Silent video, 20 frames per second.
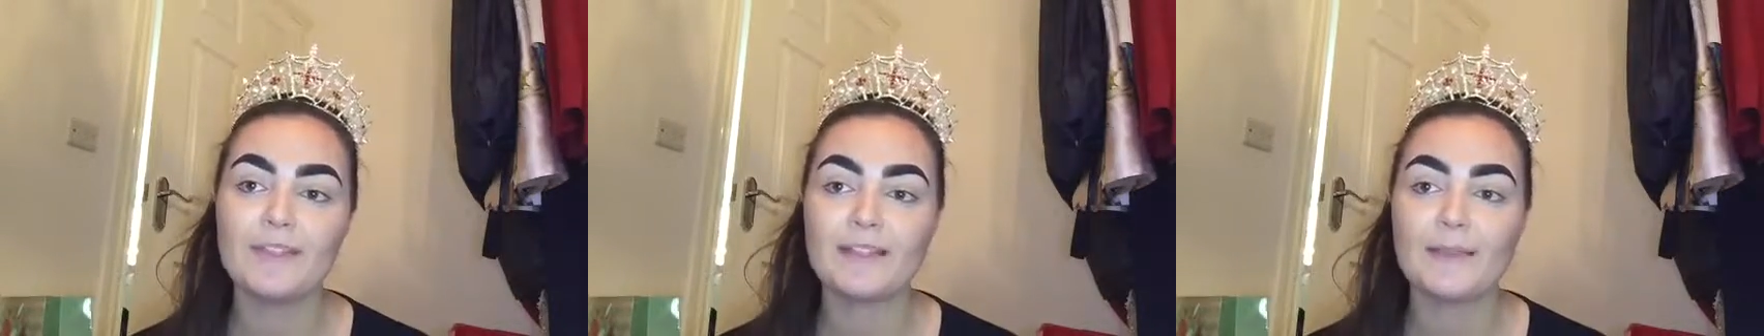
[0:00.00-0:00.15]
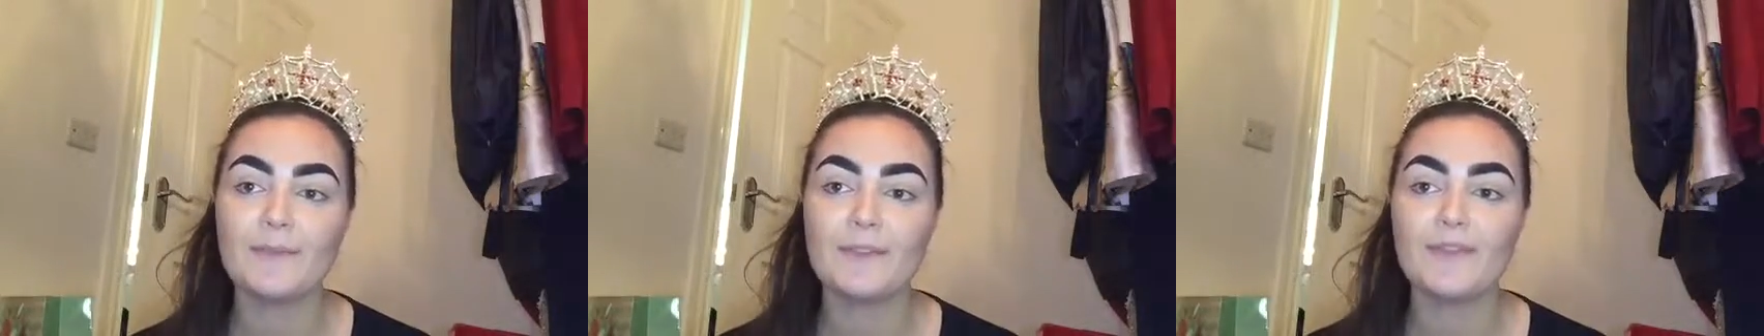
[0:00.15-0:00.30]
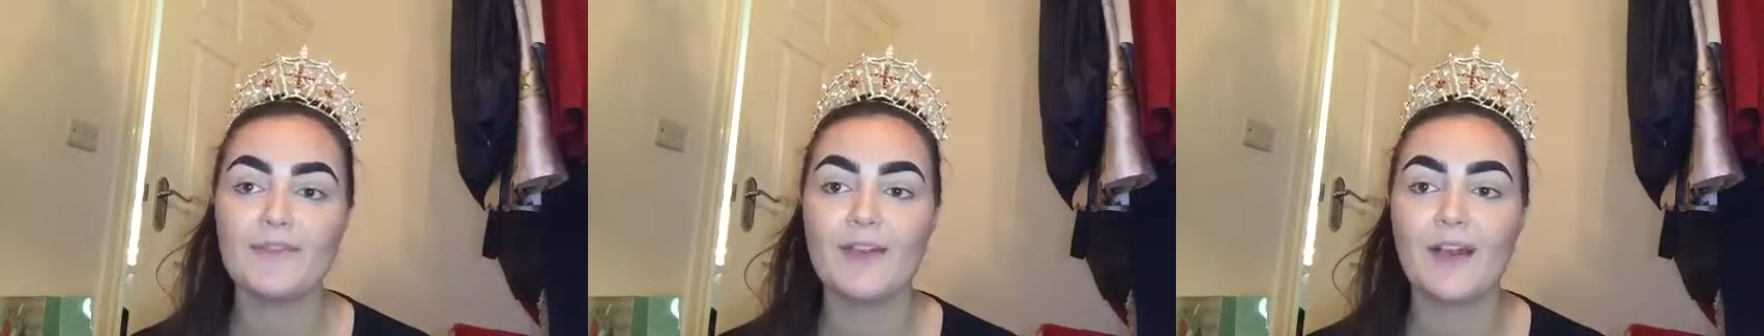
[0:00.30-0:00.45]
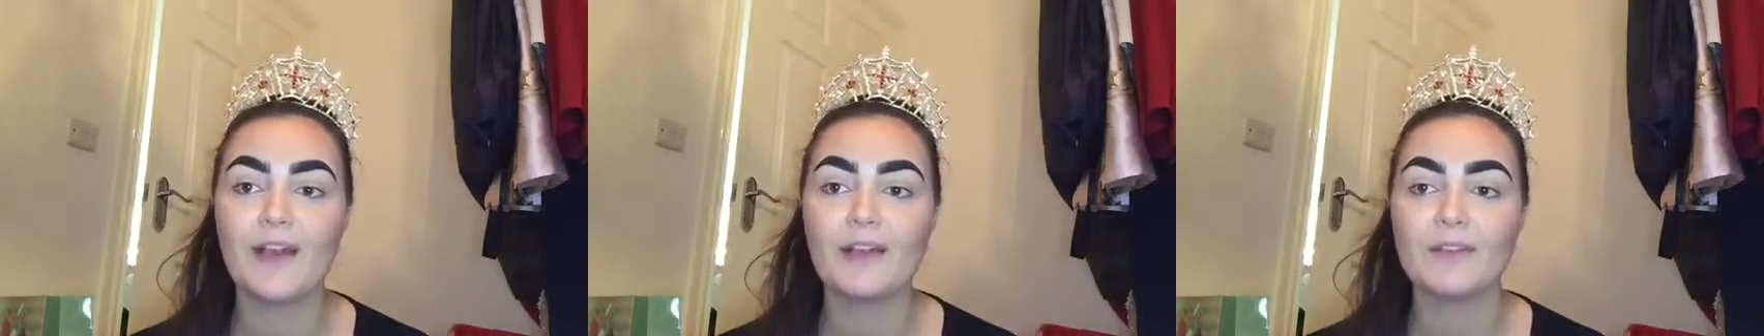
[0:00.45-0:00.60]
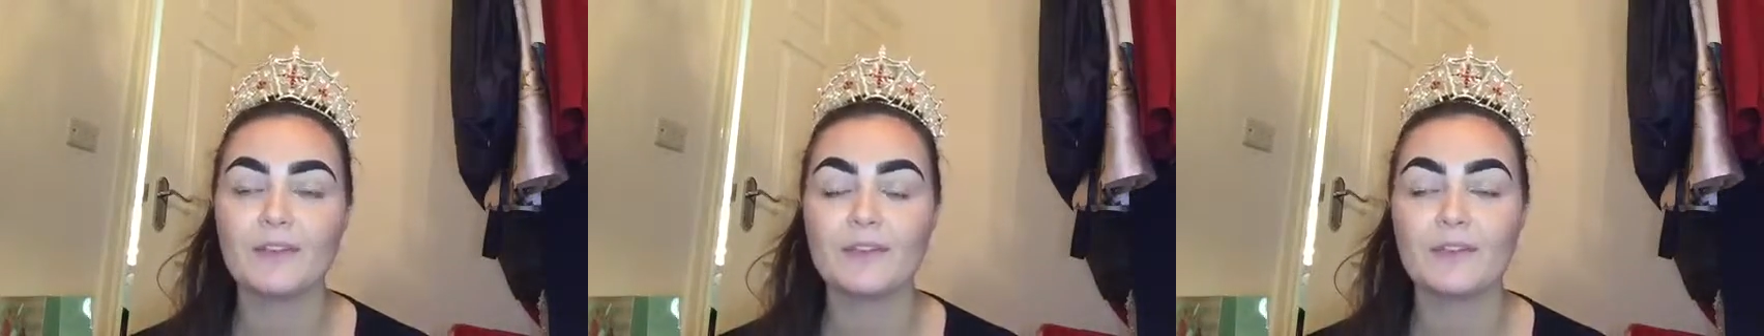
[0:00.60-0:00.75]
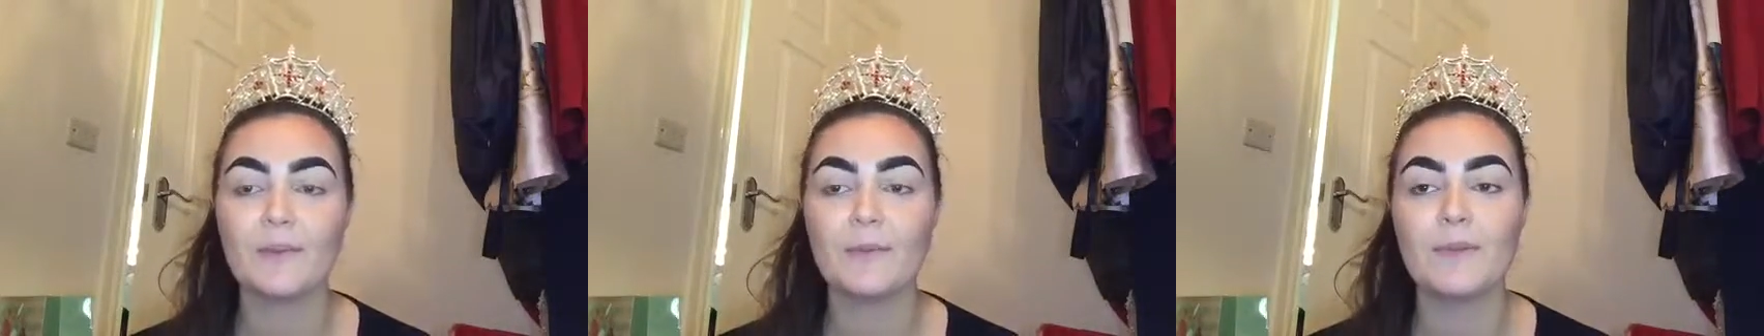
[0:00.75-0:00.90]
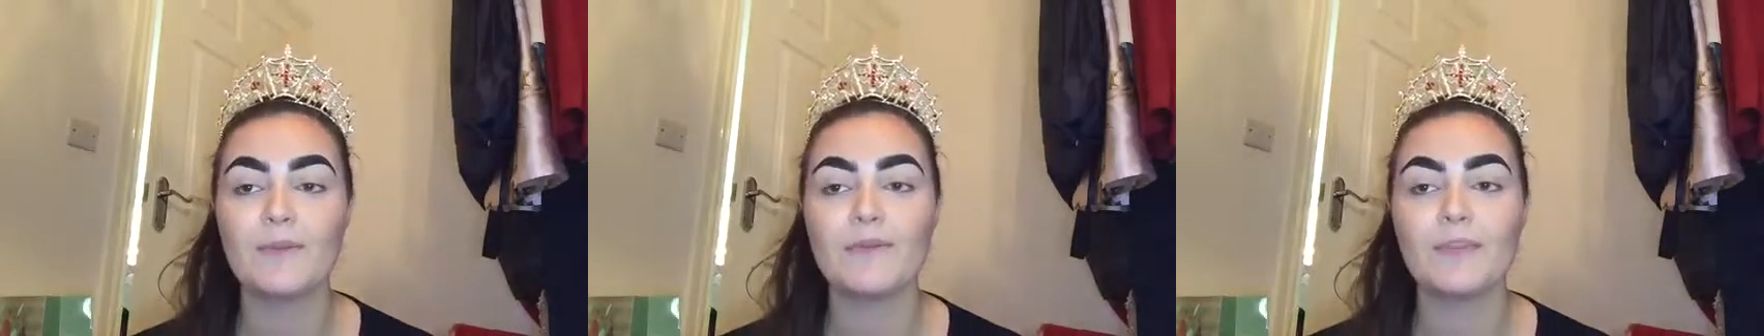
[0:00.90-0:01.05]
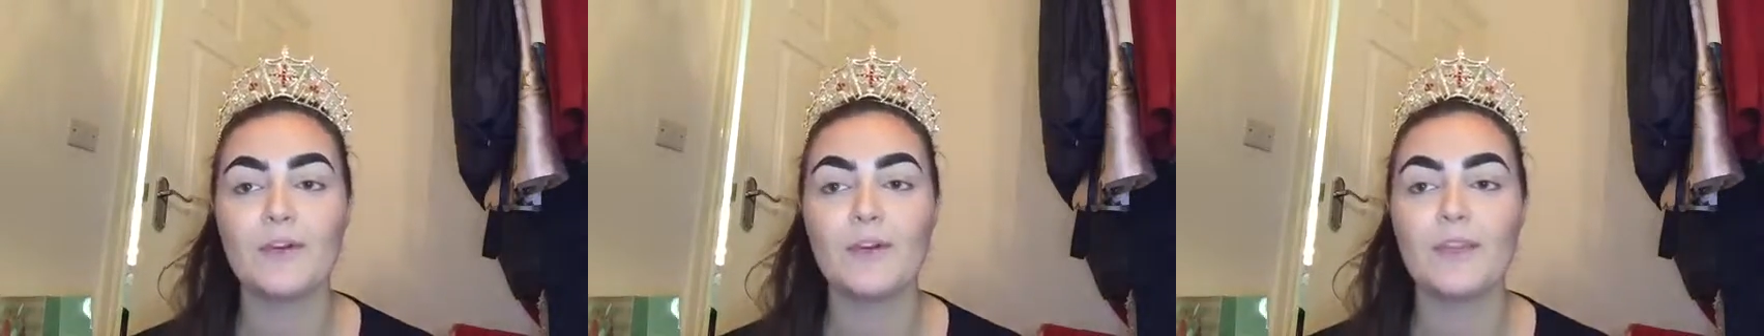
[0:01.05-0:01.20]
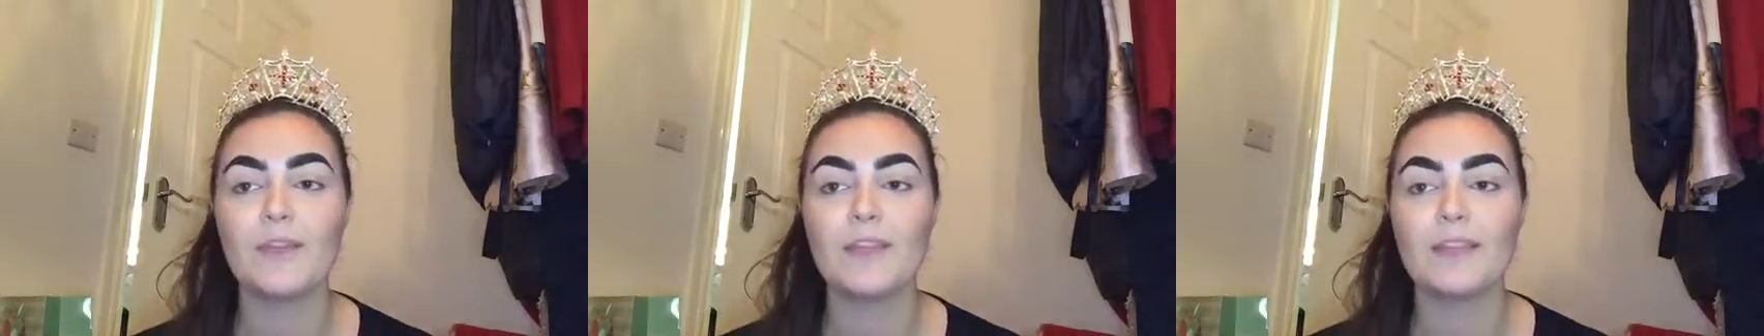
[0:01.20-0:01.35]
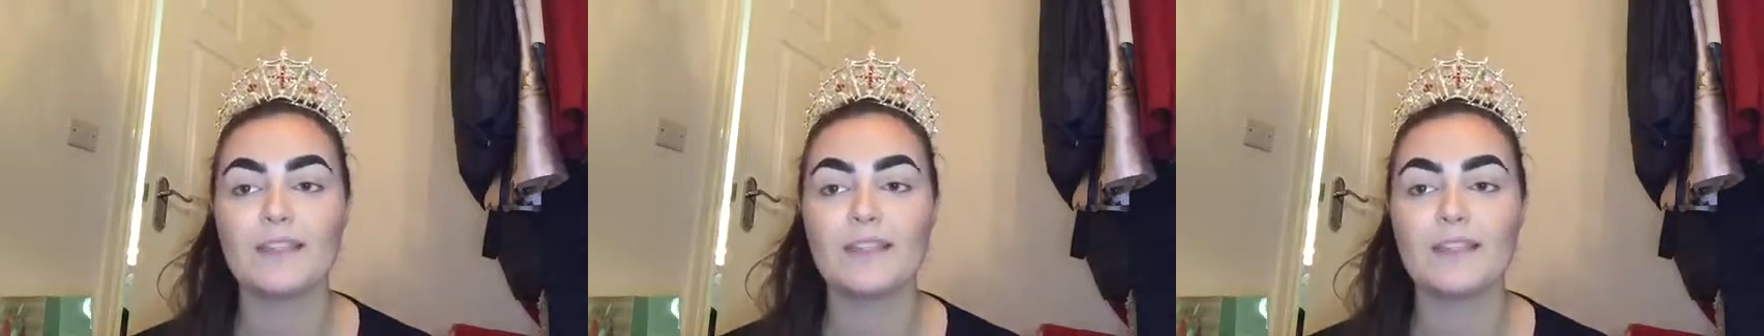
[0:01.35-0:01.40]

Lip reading: semi-finals or before